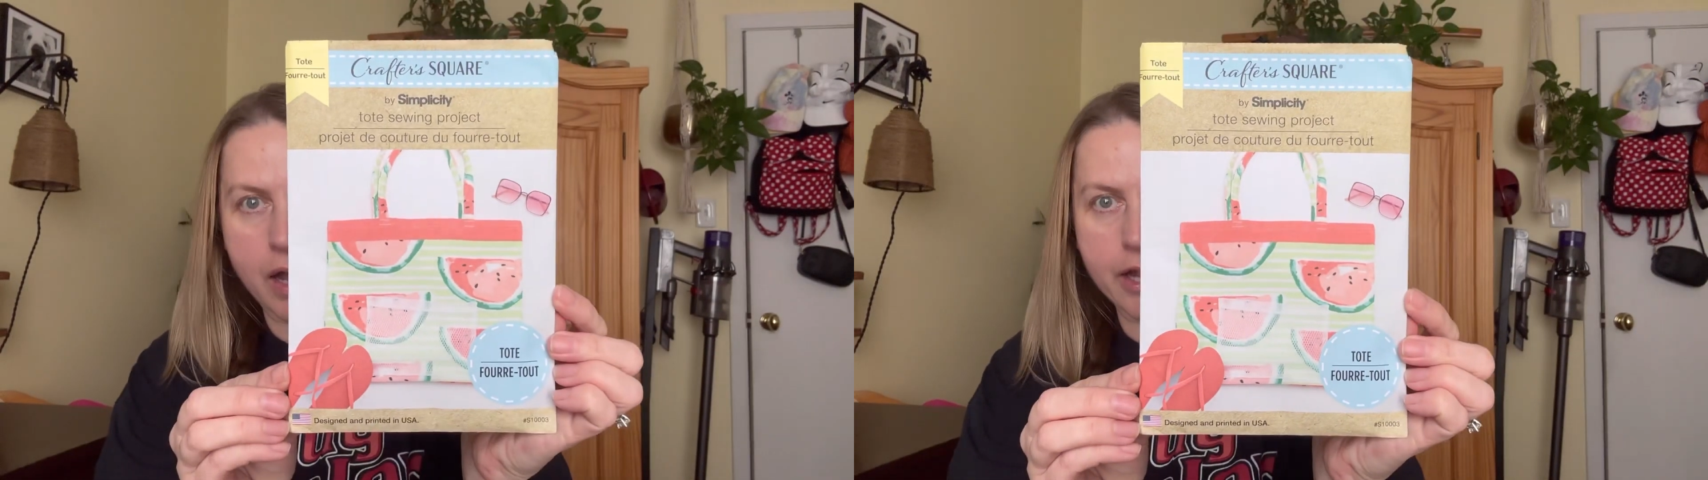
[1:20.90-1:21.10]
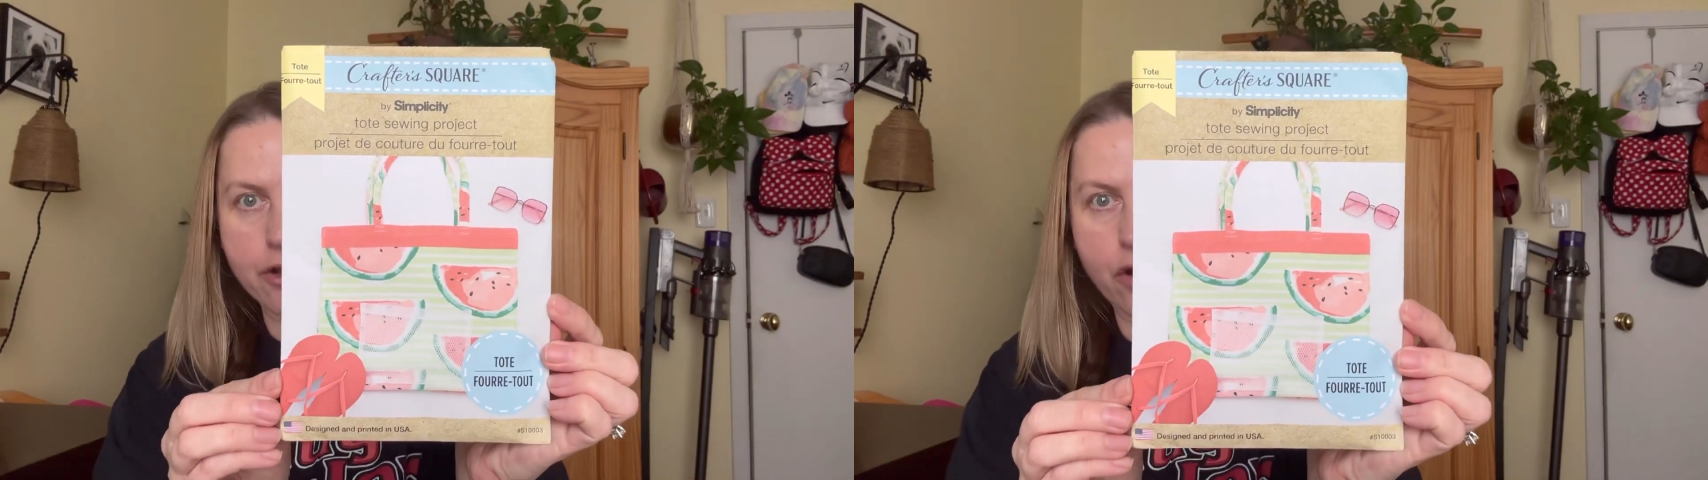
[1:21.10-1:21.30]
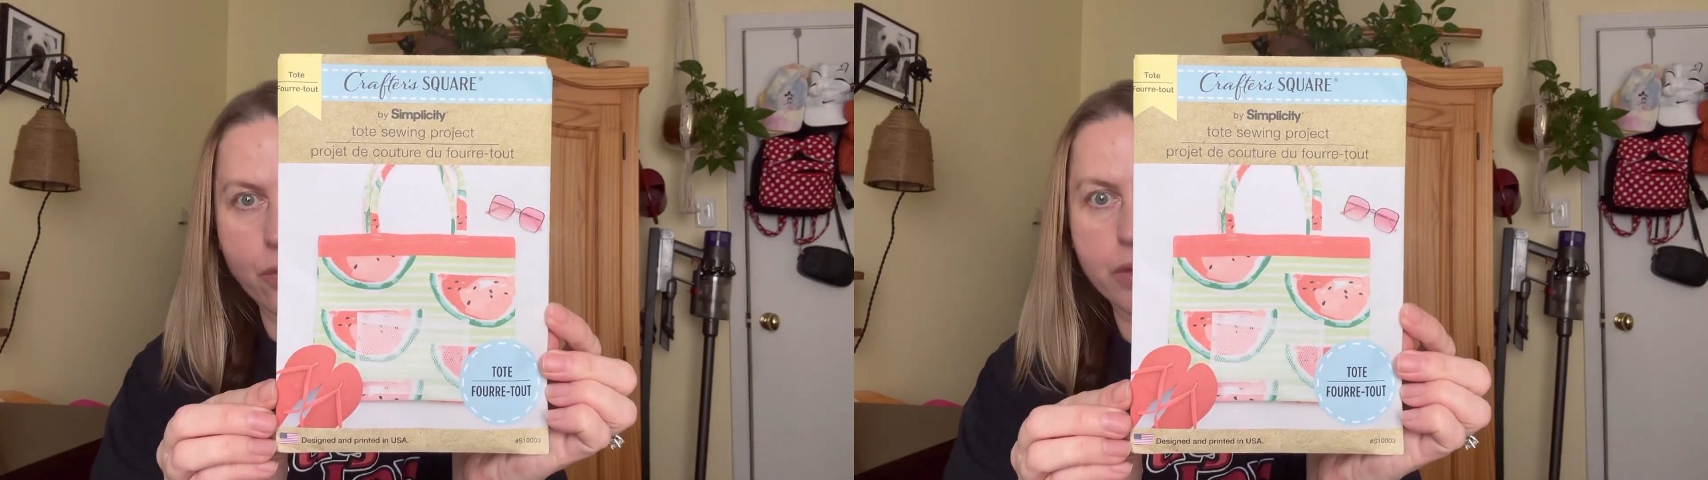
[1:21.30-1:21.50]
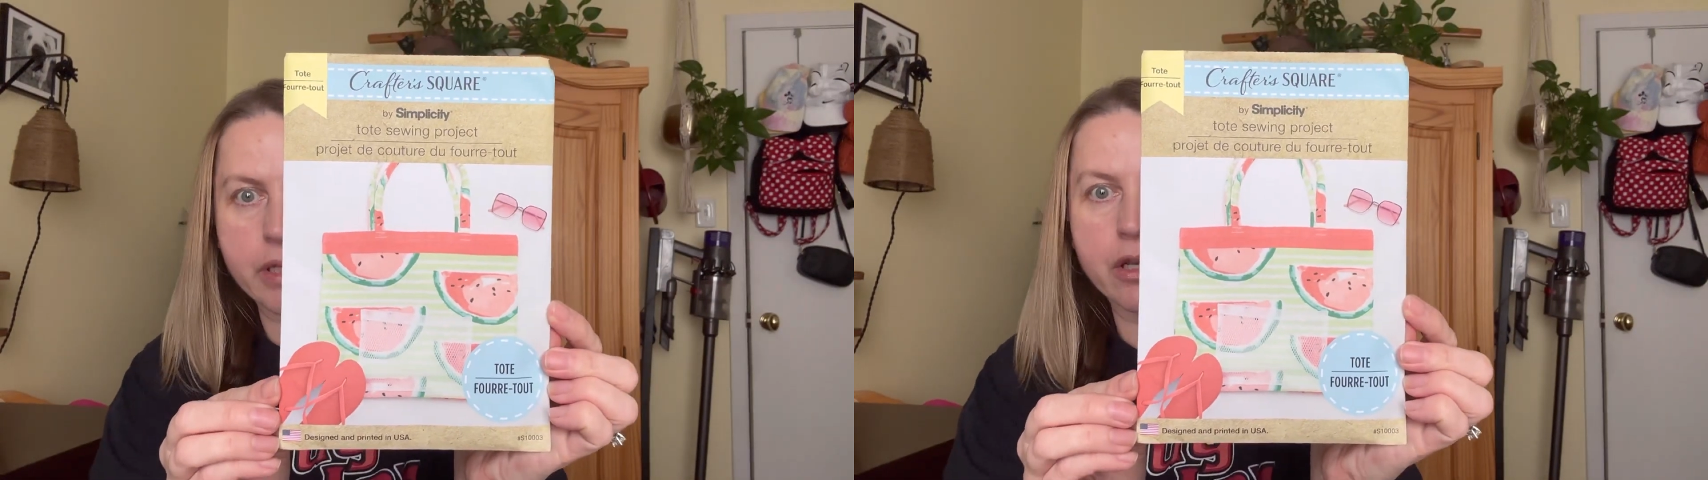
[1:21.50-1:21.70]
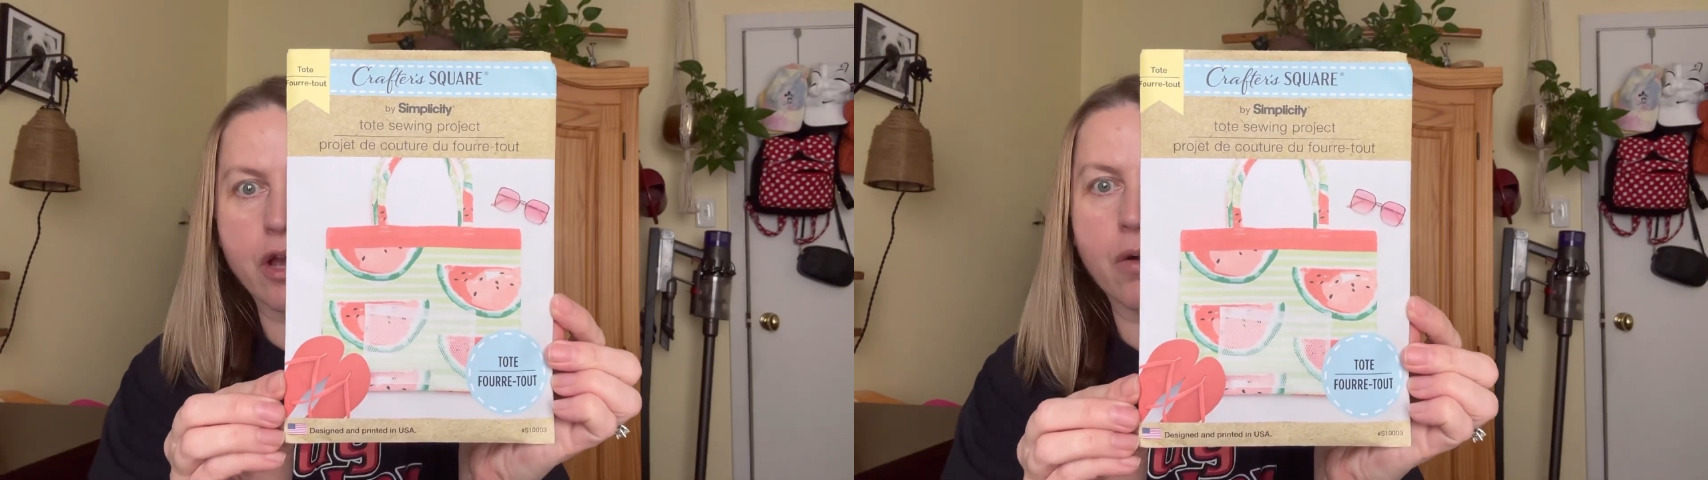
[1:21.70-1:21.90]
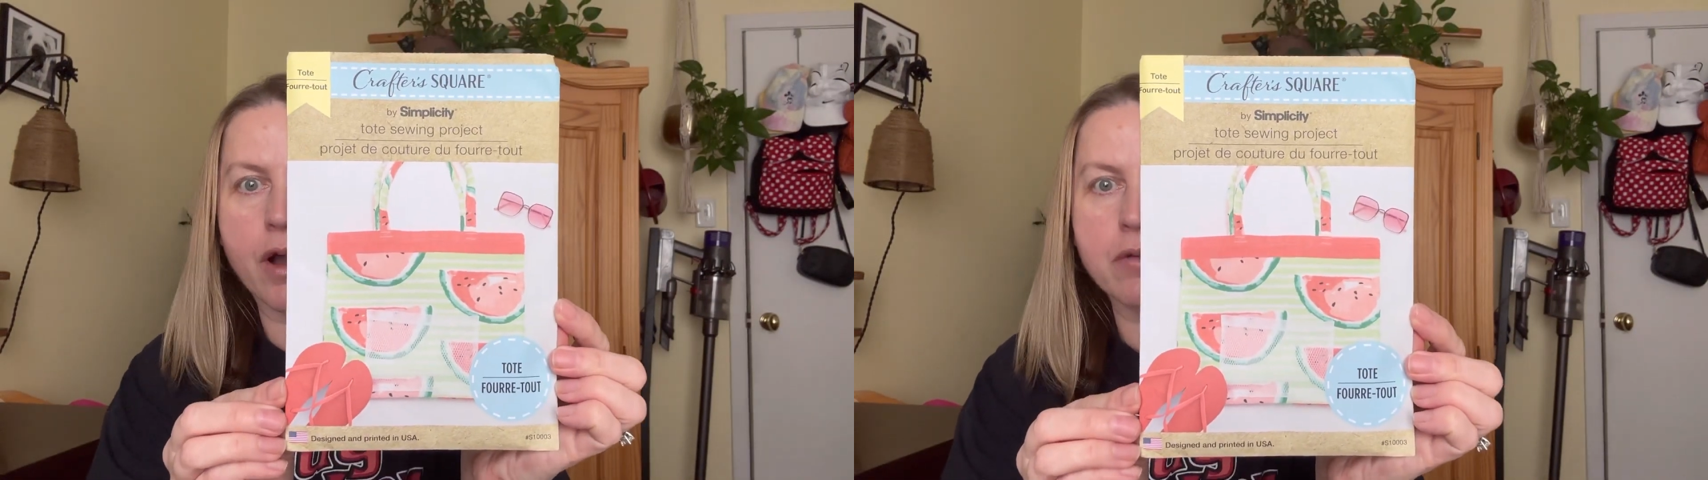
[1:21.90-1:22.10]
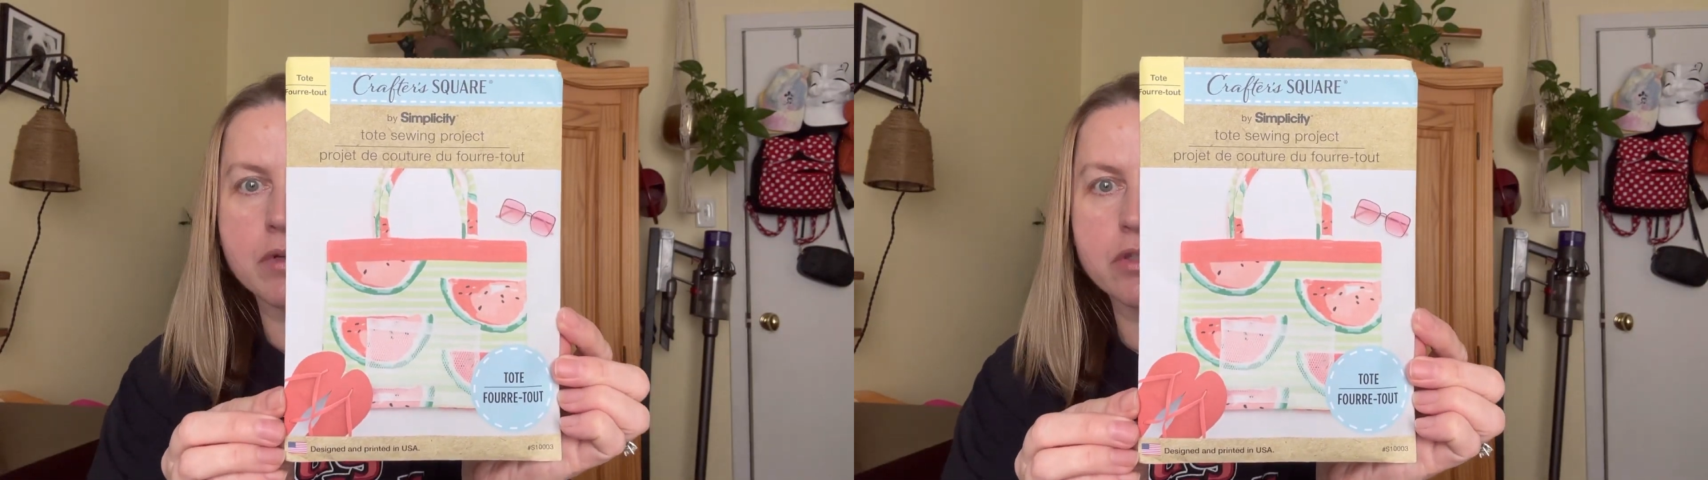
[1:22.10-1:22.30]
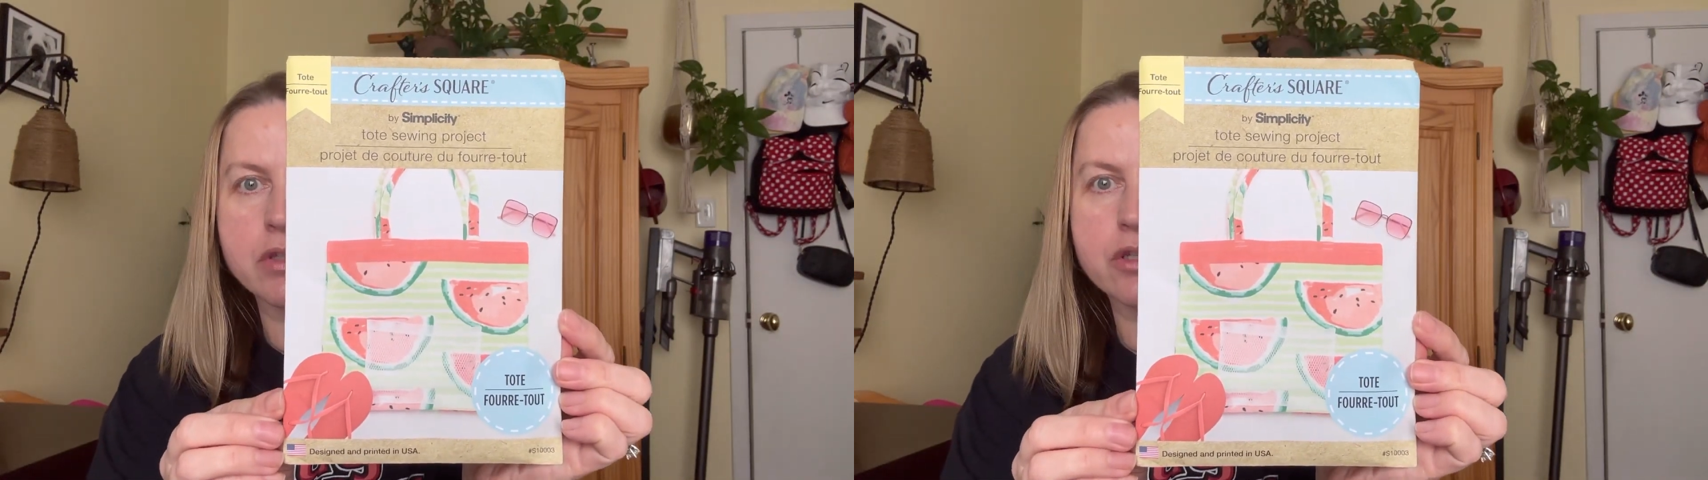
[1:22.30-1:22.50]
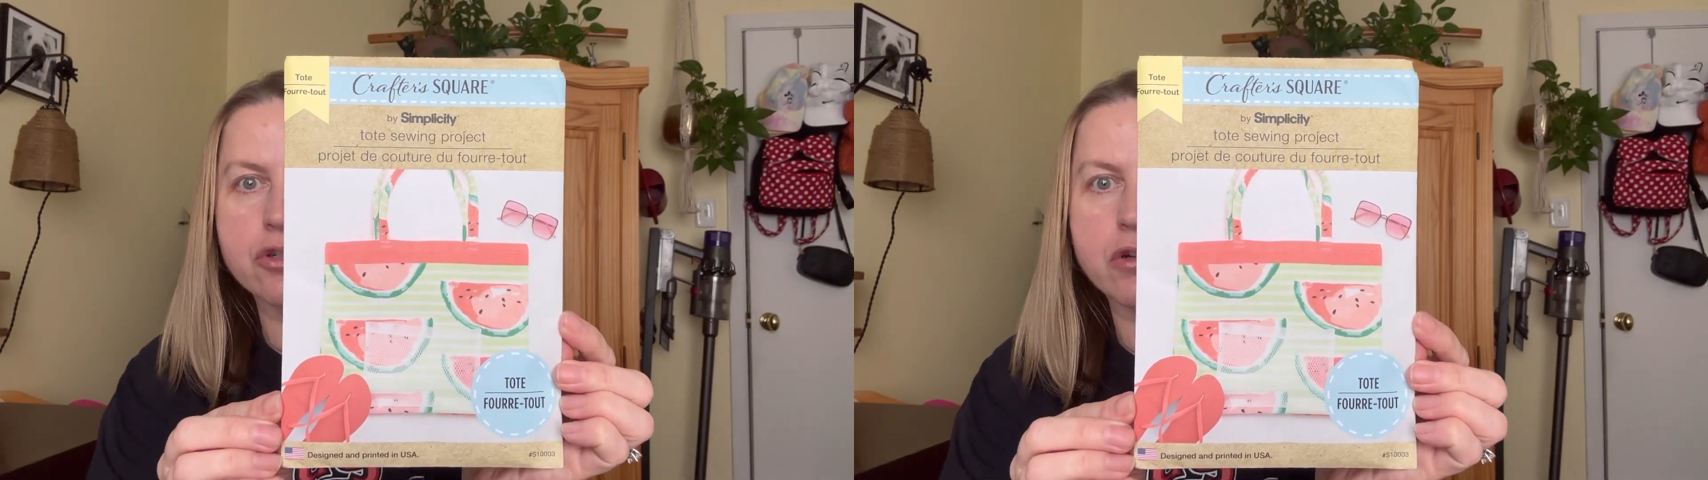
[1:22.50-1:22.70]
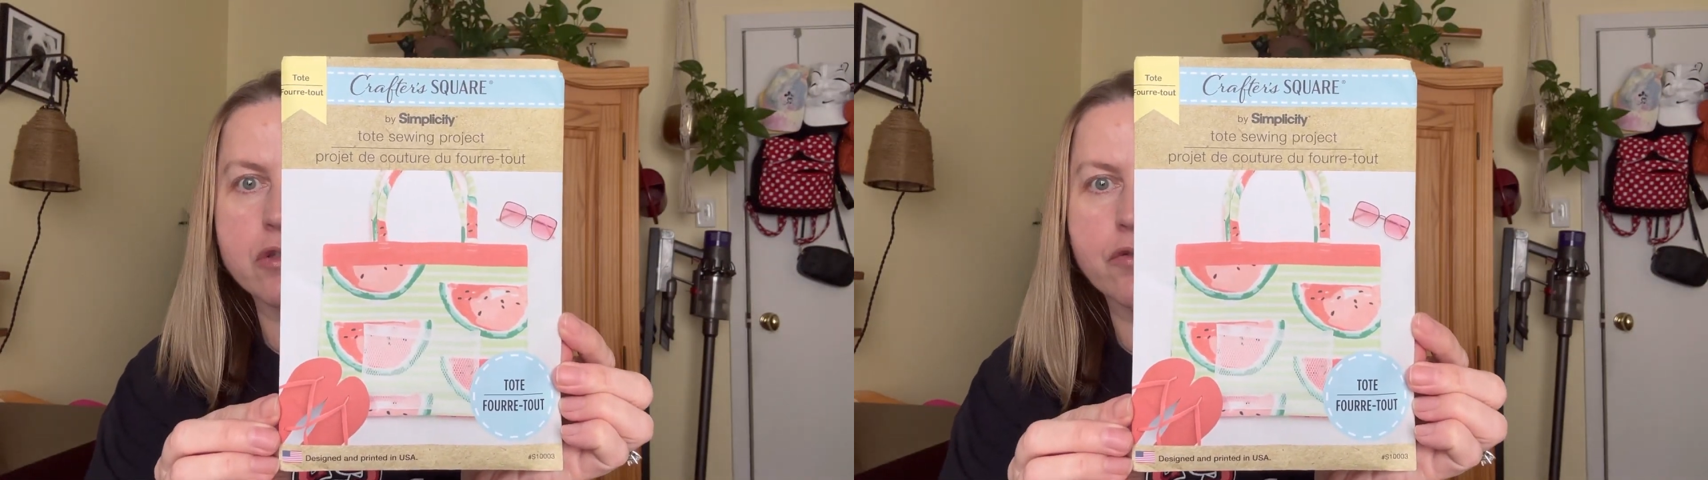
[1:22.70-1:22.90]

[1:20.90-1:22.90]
I don't really know how much they charge